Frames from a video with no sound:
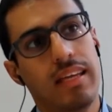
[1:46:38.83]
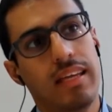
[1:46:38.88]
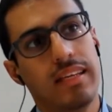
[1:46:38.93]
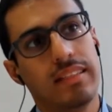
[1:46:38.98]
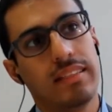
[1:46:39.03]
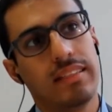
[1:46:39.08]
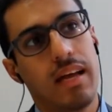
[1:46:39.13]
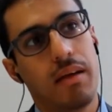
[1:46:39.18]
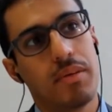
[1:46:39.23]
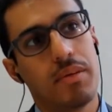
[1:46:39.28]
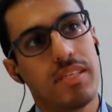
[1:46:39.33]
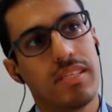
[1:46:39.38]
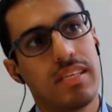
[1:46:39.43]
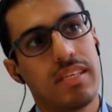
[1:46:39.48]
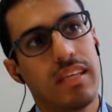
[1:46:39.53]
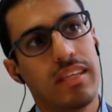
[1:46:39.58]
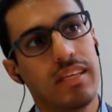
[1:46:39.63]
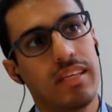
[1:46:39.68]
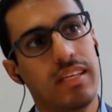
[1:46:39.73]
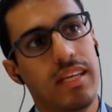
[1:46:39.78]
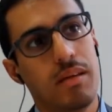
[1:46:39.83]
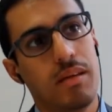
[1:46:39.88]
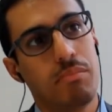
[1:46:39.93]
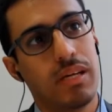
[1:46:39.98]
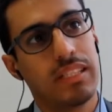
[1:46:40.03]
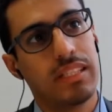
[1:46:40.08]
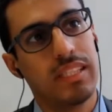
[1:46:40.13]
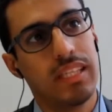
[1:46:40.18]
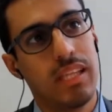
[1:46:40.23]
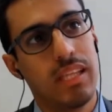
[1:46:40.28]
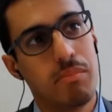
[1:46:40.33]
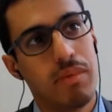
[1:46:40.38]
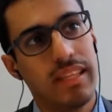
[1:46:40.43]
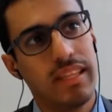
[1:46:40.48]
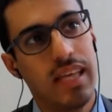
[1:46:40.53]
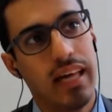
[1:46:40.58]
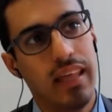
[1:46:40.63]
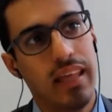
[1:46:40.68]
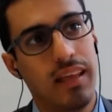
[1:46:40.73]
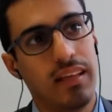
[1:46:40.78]
standard to put the
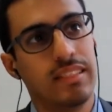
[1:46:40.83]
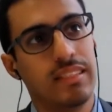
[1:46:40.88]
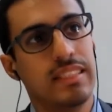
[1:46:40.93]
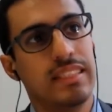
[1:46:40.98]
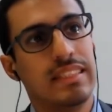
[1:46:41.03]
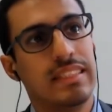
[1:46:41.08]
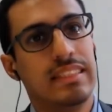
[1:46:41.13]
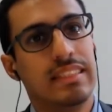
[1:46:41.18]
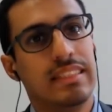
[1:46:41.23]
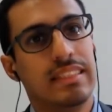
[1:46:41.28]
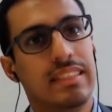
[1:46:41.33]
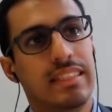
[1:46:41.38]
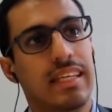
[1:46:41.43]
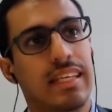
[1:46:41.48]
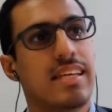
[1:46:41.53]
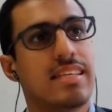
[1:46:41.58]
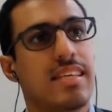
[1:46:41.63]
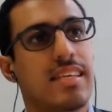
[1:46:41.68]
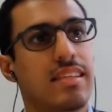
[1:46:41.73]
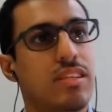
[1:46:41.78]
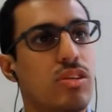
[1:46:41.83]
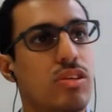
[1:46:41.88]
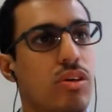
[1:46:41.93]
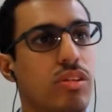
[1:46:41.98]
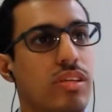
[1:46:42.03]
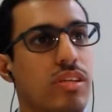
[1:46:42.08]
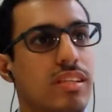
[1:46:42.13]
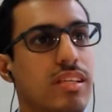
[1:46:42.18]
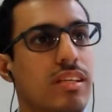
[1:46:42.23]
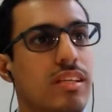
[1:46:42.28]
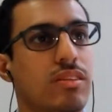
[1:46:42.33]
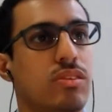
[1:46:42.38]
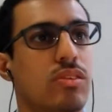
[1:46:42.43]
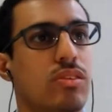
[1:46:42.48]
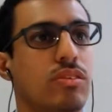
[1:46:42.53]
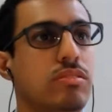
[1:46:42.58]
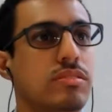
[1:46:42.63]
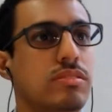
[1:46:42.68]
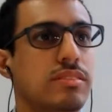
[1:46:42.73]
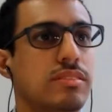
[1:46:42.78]
burden of proof on the